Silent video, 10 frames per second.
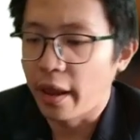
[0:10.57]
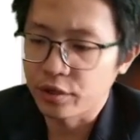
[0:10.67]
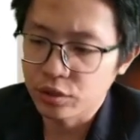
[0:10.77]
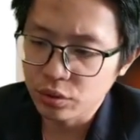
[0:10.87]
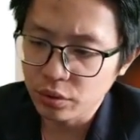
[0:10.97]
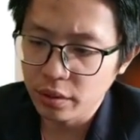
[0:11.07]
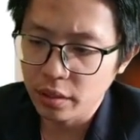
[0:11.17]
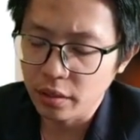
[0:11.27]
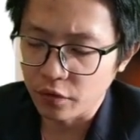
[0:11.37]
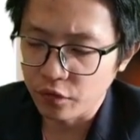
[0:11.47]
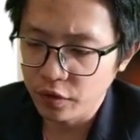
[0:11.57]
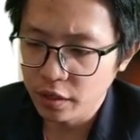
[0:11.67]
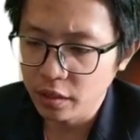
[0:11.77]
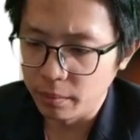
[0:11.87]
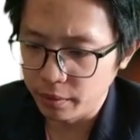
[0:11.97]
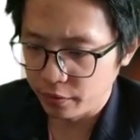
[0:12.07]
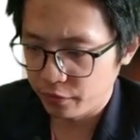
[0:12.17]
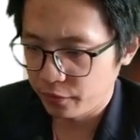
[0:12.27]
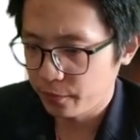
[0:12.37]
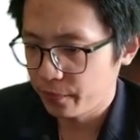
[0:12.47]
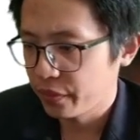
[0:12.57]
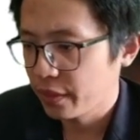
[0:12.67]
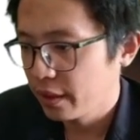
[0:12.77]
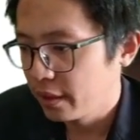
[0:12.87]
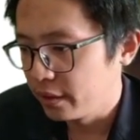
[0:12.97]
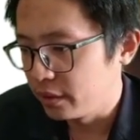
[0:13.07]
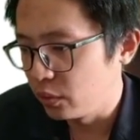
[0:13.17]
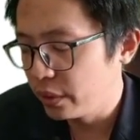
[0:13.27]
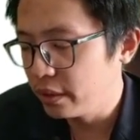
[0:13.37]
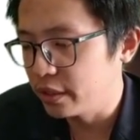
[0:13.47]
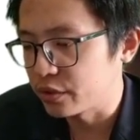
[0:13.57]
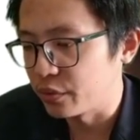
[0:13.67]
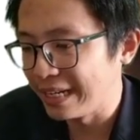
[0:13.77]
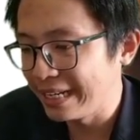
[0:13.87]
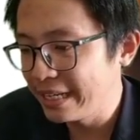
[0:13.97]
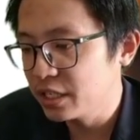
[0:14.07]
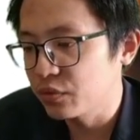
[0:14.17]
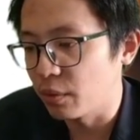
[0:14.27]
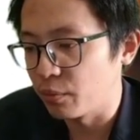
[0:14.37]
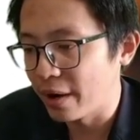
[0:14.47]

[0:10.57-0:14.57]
as shown in the figure above. The wheel is released from